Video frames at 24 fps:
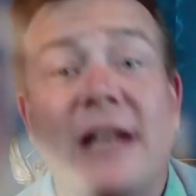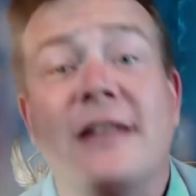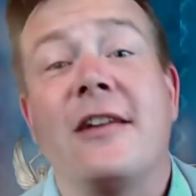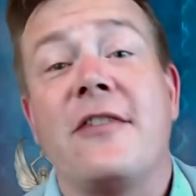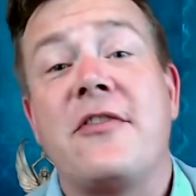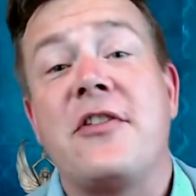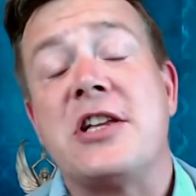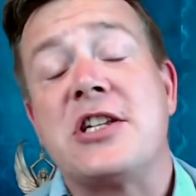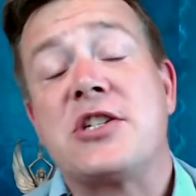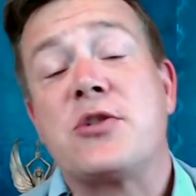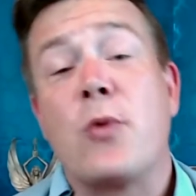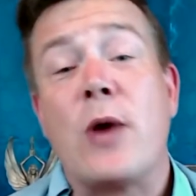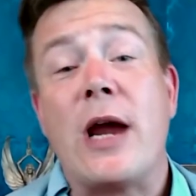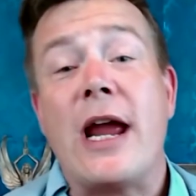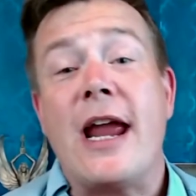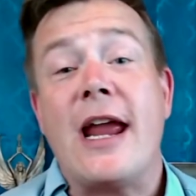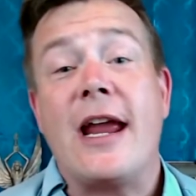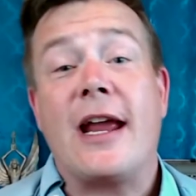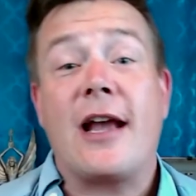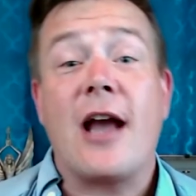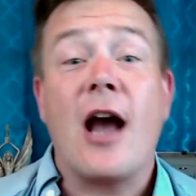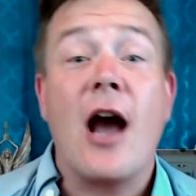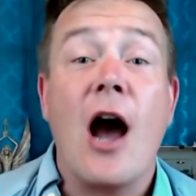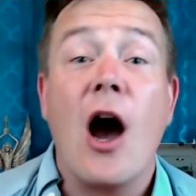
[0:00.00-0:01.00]
this
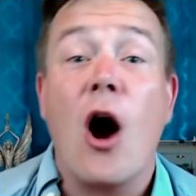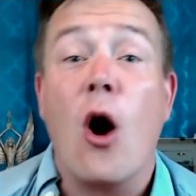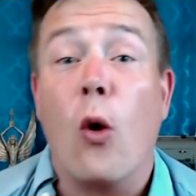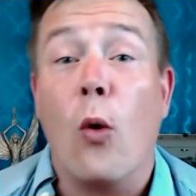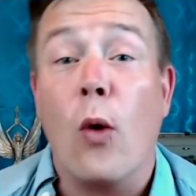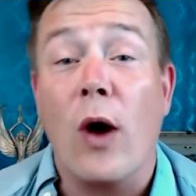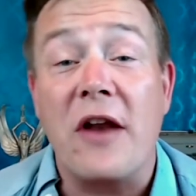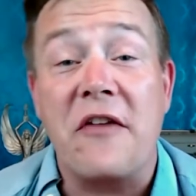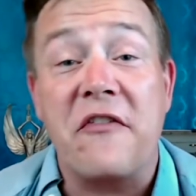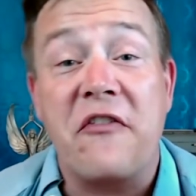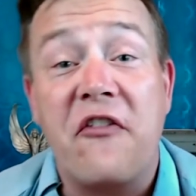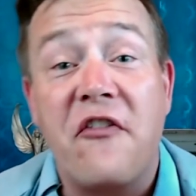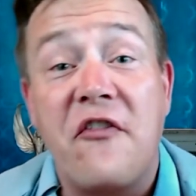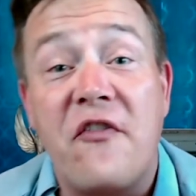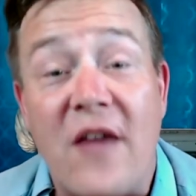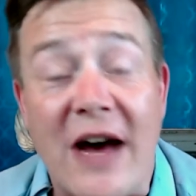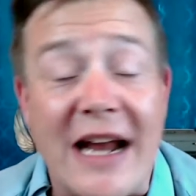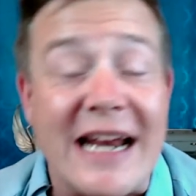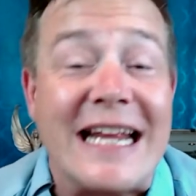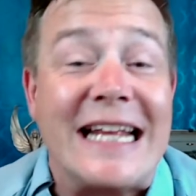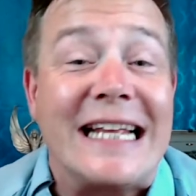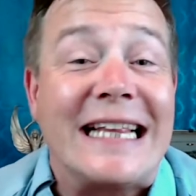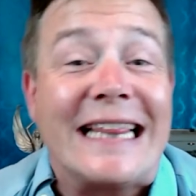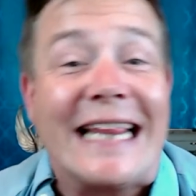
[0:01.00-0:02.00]
week, what
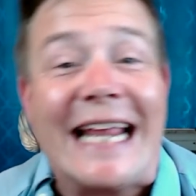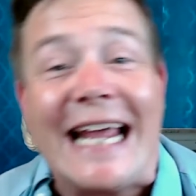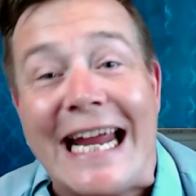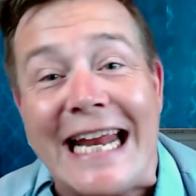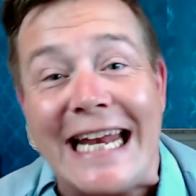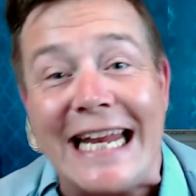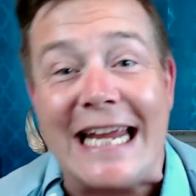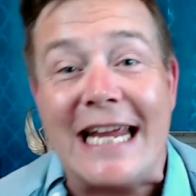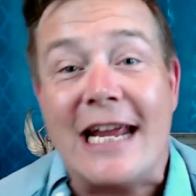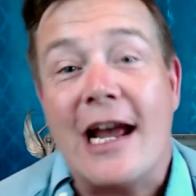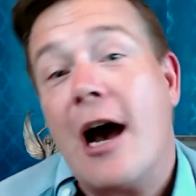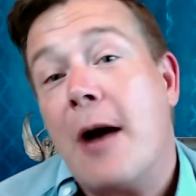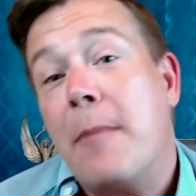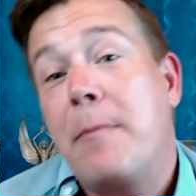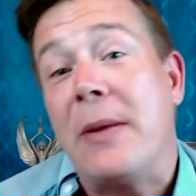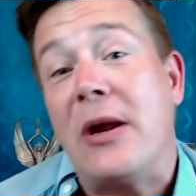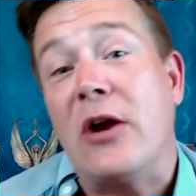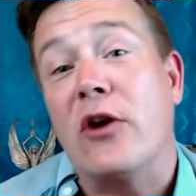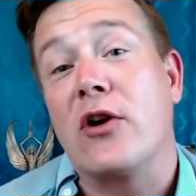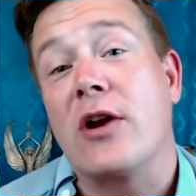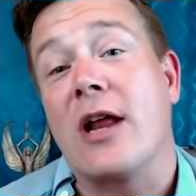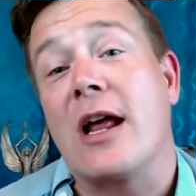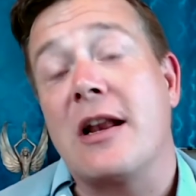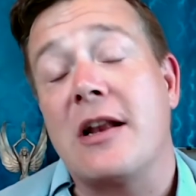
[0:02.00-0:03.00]
funny lady
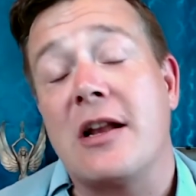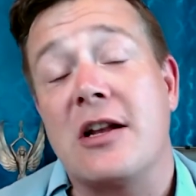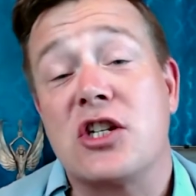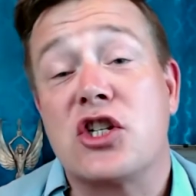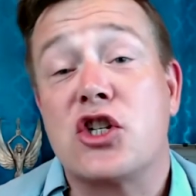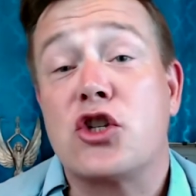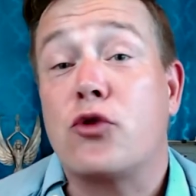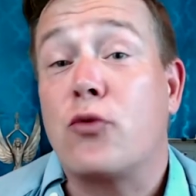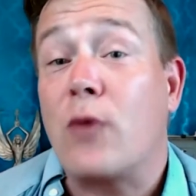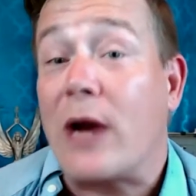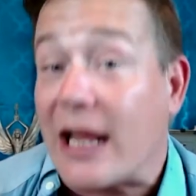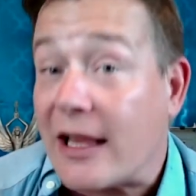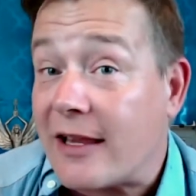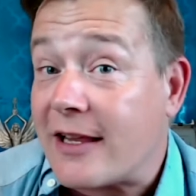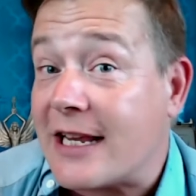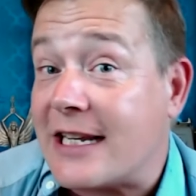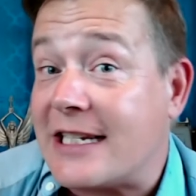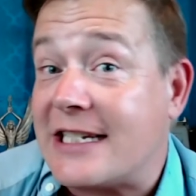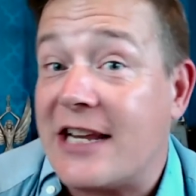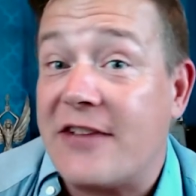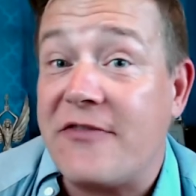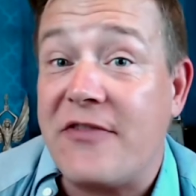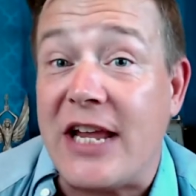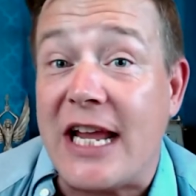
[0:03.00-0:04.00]
appeared on Australian
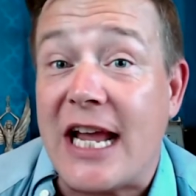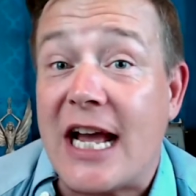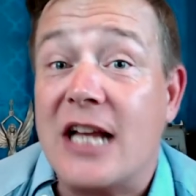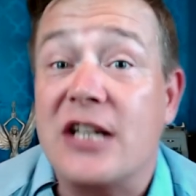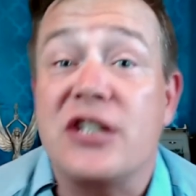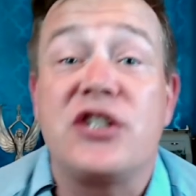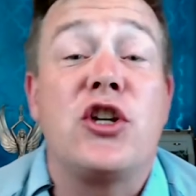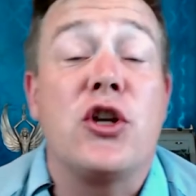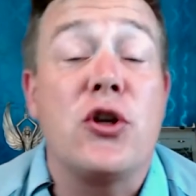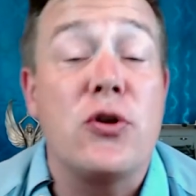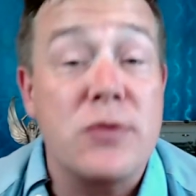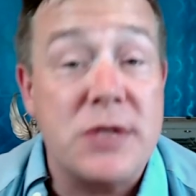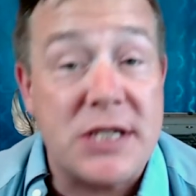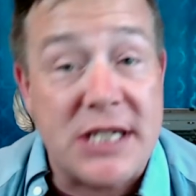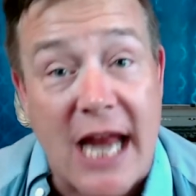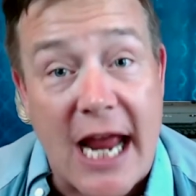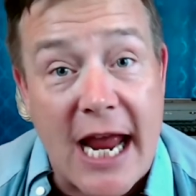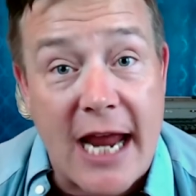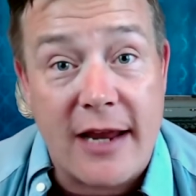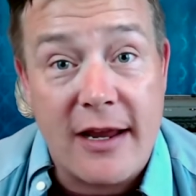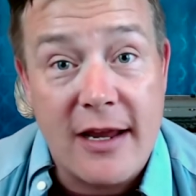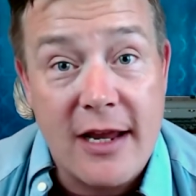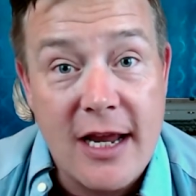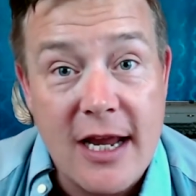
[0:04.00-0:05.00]
TV on
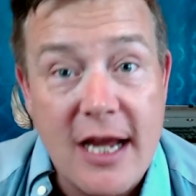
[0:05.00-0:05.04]
Tuesday